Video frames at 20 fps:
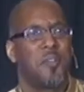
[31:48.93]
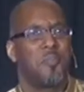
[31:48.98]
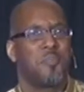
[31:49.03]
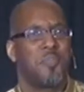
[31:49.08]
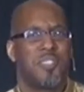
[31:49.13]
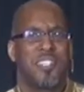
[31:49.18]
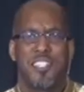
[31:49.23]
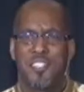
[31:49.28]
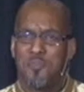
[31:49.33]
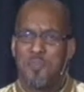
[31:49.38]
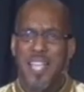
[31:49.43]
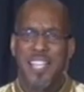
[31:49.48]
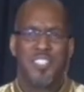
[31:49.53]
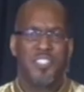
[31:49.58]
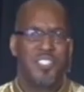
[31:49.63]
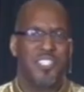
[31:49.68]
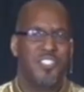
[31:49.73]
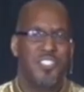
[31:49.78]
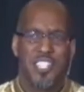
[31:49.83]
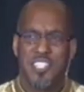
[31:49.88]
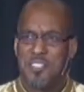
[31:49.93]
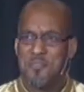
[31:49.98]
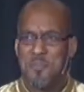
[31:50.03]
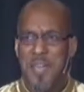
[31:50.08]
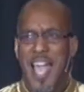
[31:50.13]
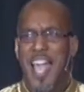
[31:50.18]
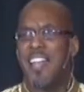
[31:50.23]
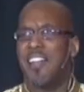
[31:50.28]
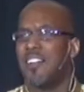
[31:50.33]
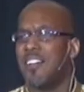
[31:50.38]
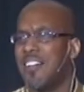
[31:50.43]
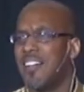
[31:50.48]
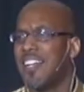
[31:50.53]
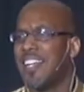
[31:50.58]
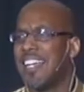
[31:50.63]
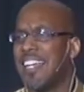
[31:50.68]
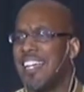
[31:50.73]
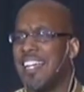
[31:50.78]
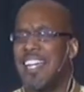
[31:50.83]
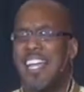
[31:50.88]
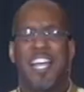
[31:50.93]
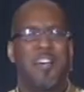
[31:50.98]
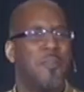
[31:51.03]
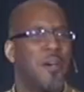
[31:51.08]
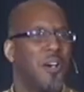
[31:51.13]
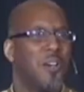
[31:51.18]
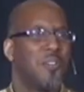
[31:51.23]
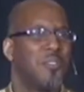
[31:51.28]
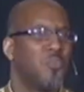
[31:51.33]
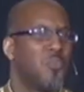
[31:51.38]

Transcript: But this message doesn't matter about